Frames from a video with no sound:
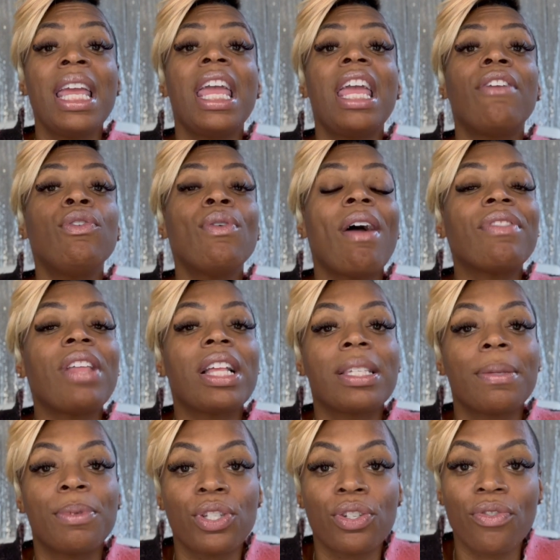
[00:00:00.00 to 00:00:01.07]
If you have not
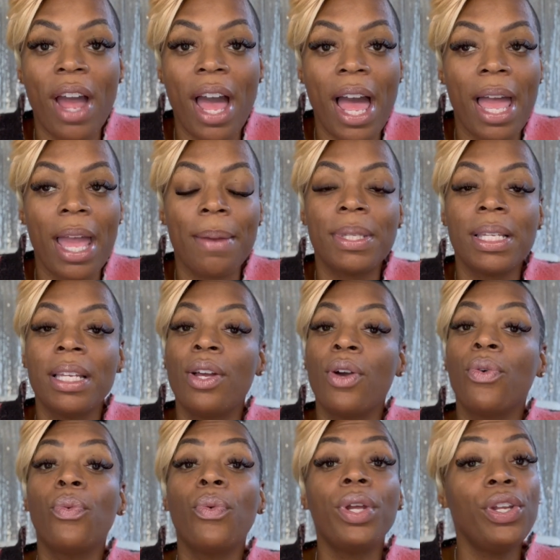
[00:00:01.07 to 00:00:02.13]
subscribed,
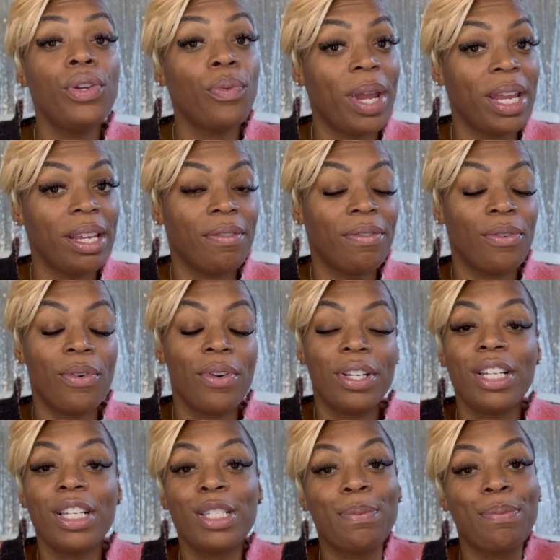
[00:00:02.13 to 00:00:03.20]
what are you waiting for?
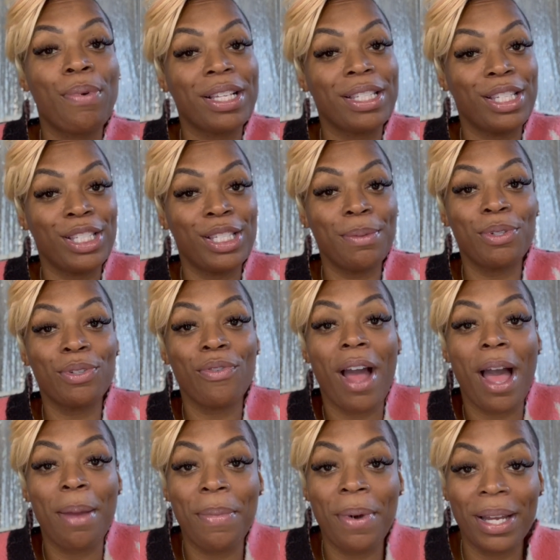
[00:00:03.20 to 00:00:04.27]
Just press the
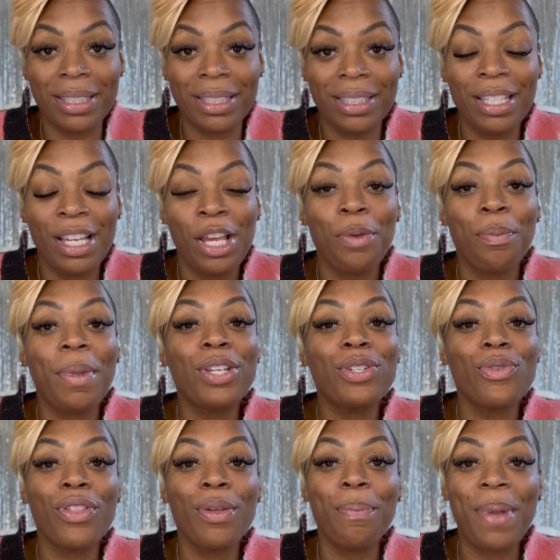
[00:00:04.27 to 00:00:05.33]
subscribe button. Make
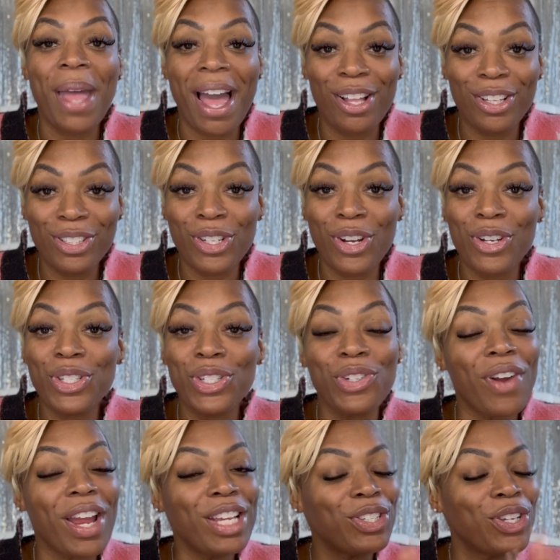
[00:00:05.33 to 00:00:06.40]
sure the bell turns
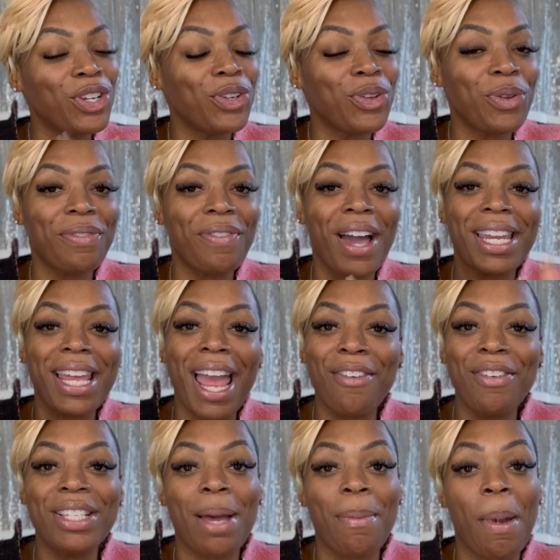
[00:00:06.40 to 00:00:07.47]
gray so you're notified
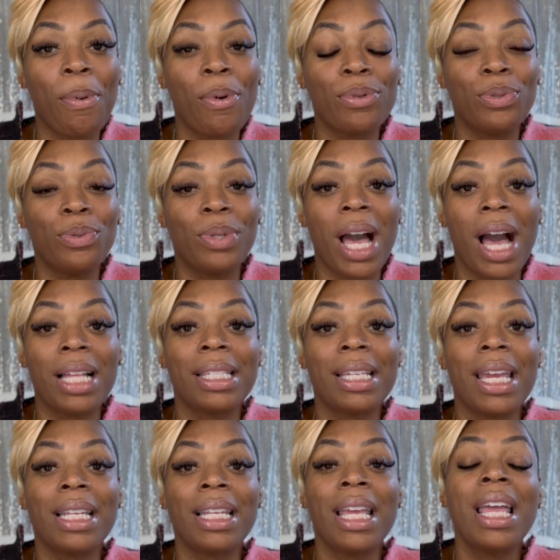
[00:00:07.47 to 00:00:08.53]
every time I post new
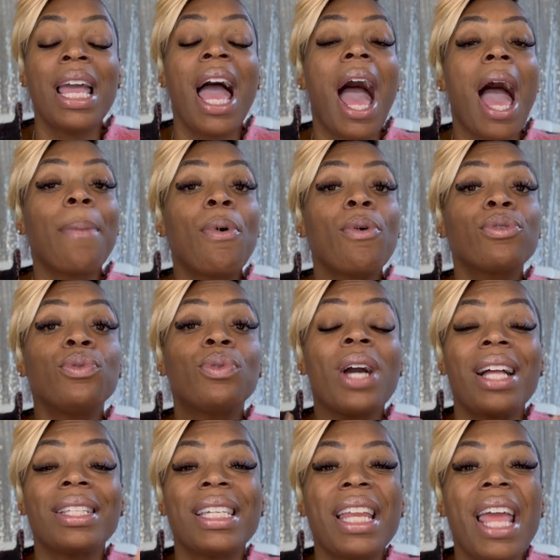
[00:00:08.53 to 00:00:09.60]
content. I post new
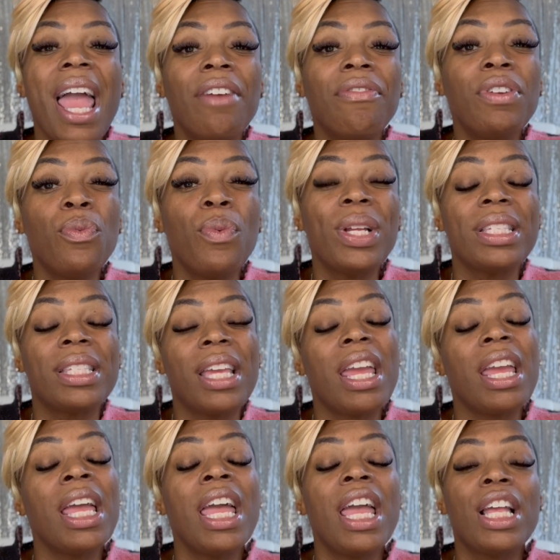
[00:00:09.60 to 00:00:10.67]
content every
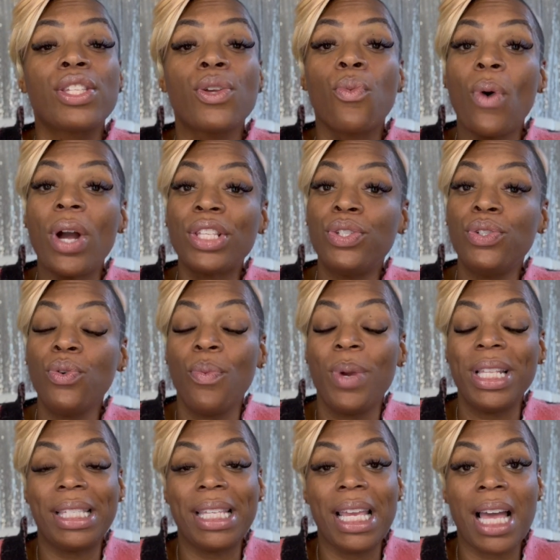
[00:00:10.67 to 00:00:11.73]
Wednesday. It's a What's New
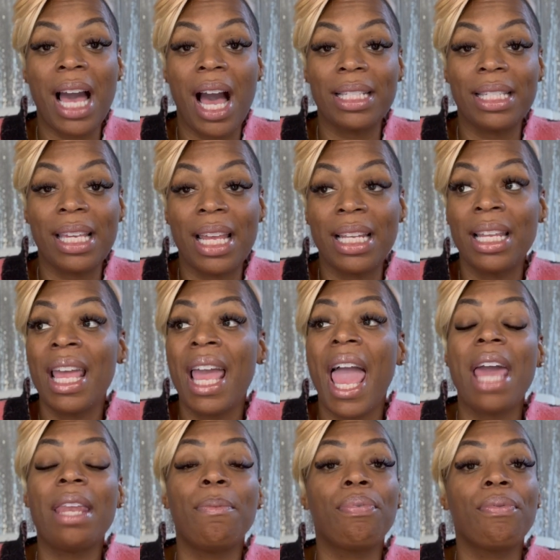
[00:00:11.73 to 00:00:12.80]
Wednesday content,
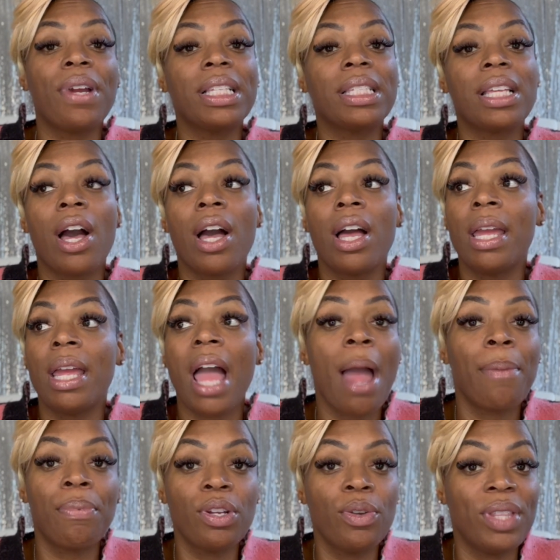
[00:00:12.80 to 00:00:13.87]
and it brings I
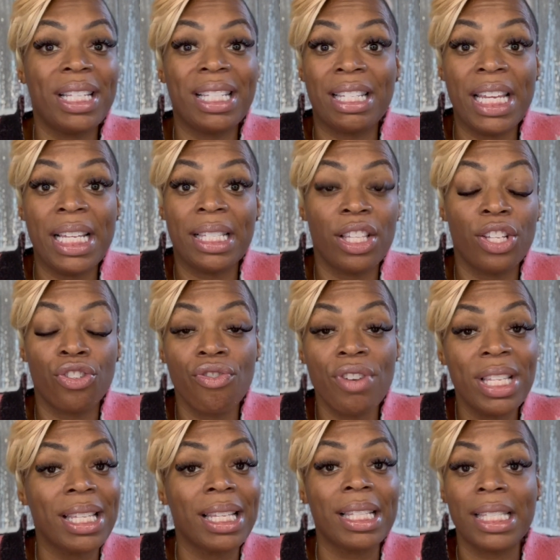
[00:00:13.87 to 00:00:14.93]
bring you the deets and the
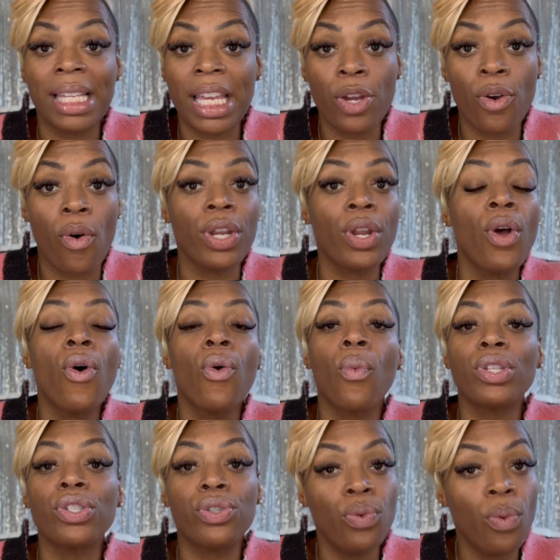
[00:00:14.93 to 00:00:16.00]
treats and the tea on
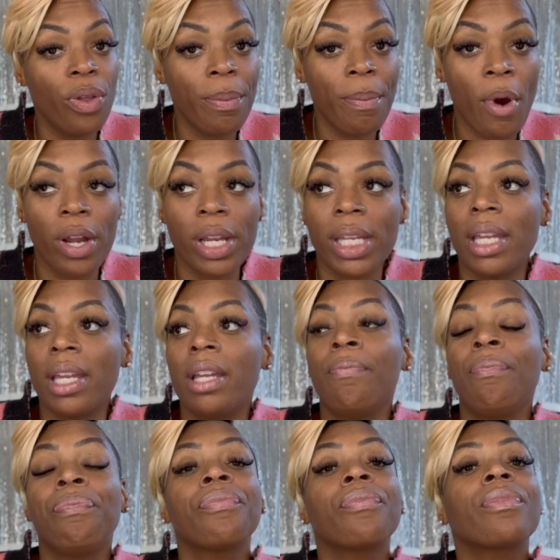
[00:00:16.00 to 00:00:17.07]
what's new on the
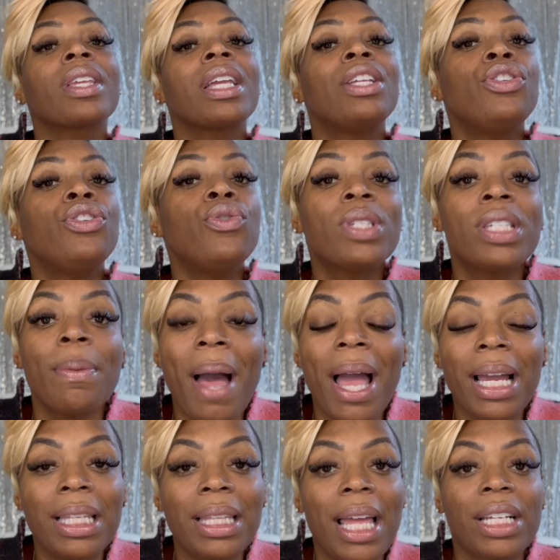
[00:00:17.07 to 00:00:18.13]
market, new to my
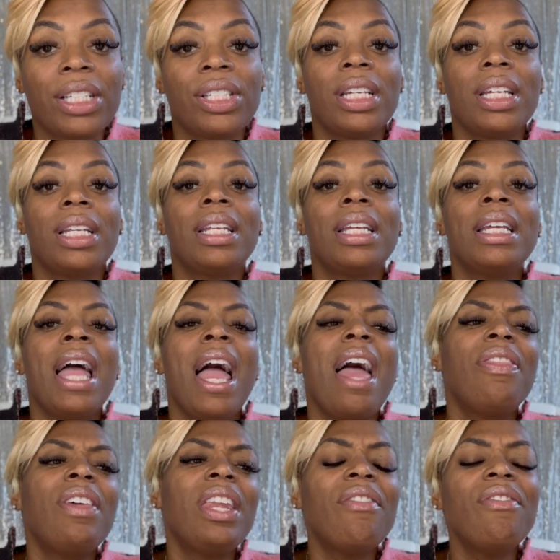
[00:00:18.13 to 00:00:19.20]
collection.
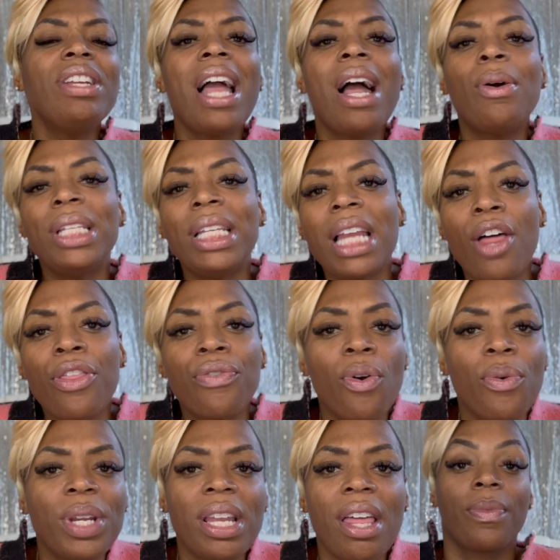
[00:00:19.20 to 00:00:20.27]
And then every now and then I'll
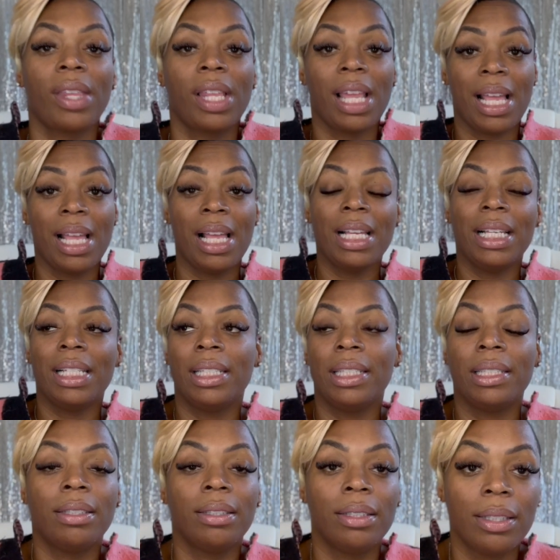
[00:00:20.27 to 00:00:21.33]
throw in another
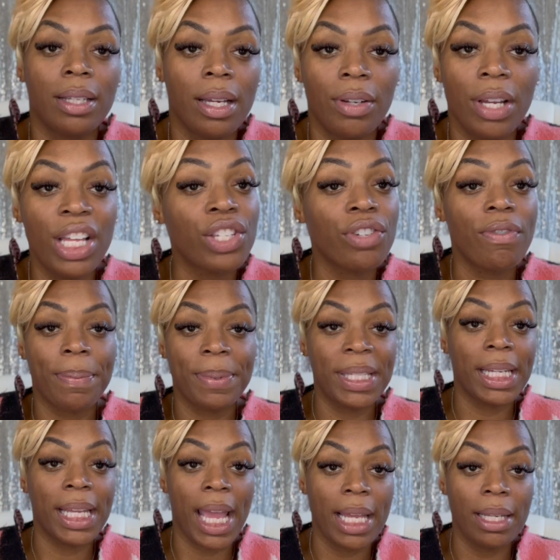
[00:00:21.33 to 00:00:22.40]
interrupts it
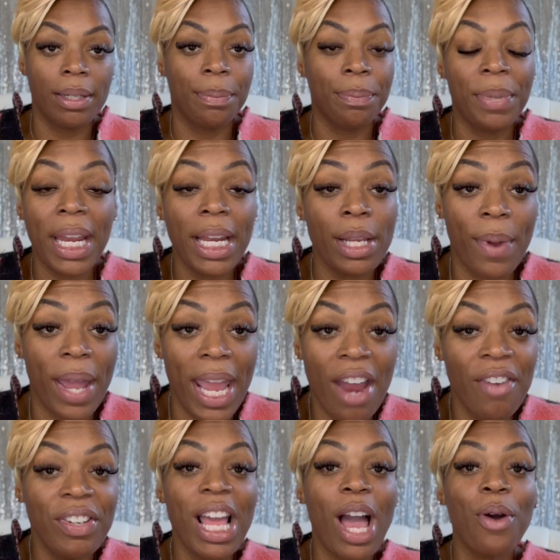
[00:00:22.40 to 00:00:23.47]
again. But anyway,
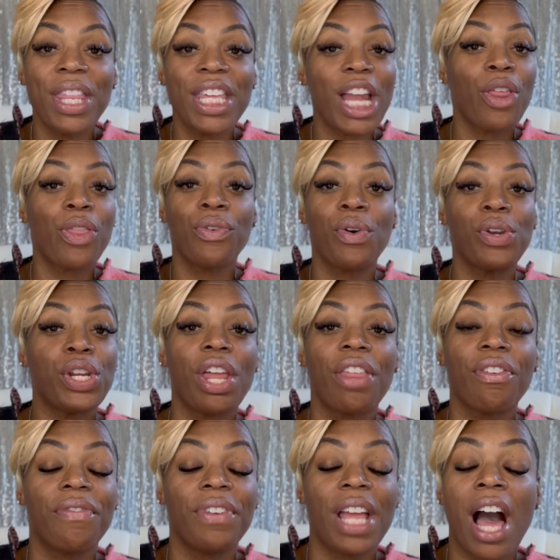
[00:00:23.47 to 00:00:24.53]
every now and then I'll throw in
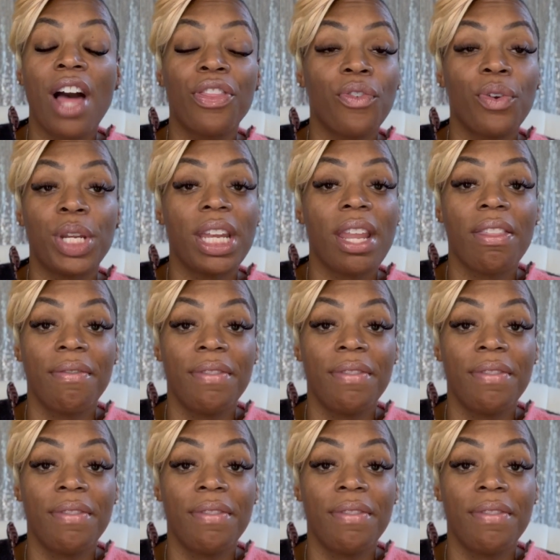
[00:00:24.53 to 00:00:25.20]
another I'll throw in another